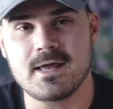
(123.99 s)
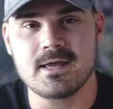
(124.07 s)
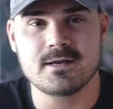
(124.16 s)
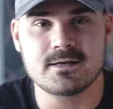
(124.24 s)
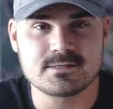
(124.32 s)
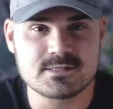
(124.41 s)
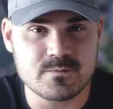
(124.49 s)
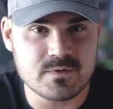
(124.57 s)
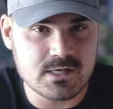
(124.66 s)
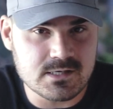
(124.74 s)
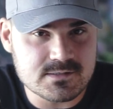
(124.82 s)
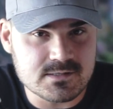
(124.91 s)
and
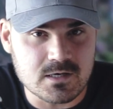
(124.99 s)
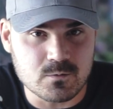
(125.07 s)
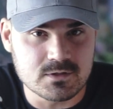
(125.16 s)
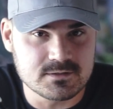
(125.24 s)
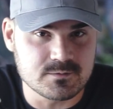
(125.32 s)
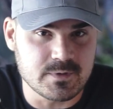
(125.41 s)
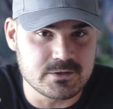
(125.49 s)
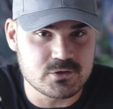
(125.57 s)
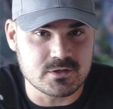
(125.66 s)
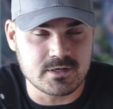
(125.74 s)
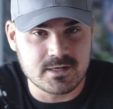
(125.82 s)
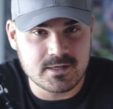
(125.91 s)
something else that I wanted to
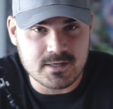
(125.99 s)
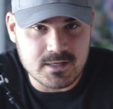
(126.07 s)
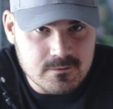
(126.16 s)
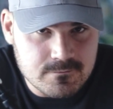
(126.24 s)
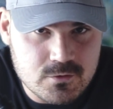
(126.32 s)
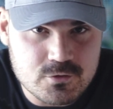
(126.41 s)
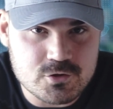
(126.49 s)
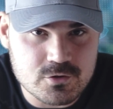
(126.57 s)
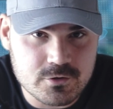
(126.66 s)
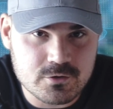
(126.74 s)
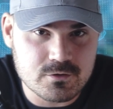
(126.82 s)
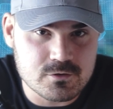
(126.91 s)
mention. If you
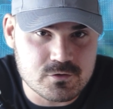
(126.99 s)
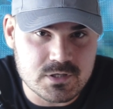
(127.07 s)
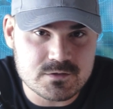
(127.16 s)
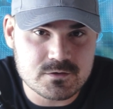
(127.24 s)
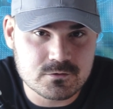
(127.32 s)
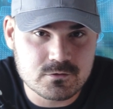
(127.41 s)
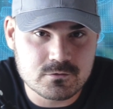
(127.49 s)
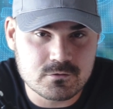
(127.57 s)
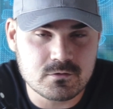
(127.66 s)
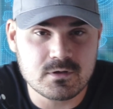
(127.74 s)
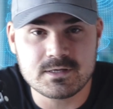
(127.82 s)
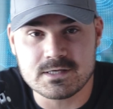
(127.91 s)
show your address to
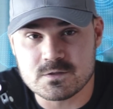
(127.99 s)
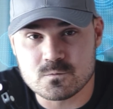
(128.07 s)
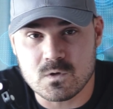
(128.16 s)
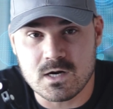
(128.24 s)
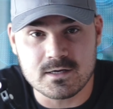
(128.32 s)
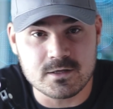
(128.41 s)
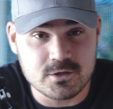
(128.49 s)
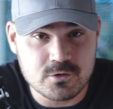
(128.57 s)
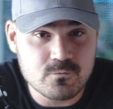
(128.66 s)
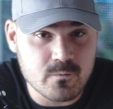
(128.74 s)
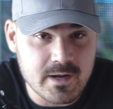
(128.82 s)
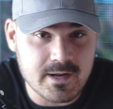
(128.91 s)
Google, guess what?
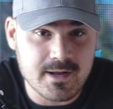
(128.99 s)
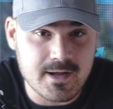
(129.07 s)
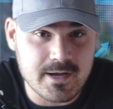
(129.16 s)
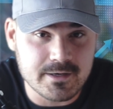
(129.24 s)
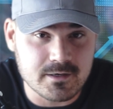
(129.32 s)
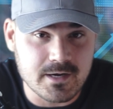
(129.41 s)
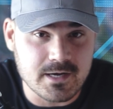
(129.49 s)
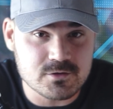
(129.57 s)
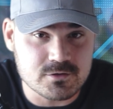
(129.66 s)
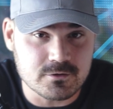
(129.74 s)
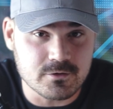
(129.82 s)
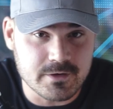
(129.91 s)
You rank higher
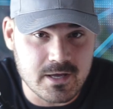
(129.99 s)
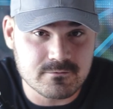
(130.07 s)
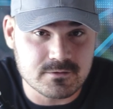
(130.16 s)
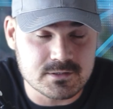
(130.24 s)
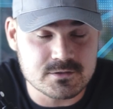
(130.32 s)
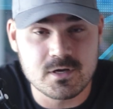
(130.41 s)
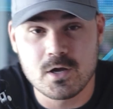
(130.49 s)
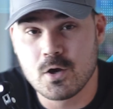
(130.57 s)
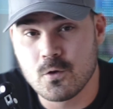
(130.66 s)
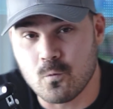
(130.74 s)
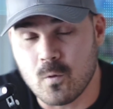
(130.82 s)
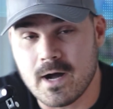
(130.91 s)
actually on average.
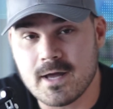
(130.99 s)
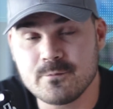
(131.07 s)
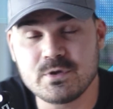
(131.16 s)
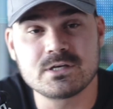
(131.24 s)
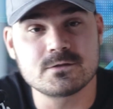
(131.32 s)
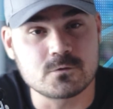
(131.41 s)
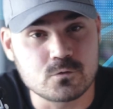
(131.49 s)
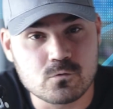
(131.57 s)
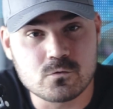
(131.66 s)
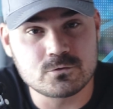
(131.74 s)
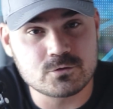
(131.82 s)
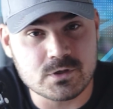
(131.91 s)
Why? Because
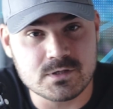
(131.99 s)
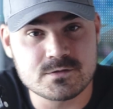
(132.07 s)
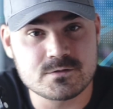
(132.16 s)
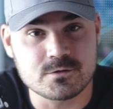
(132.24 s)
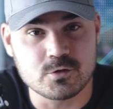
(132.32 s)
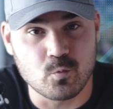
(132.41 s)
Google trusts you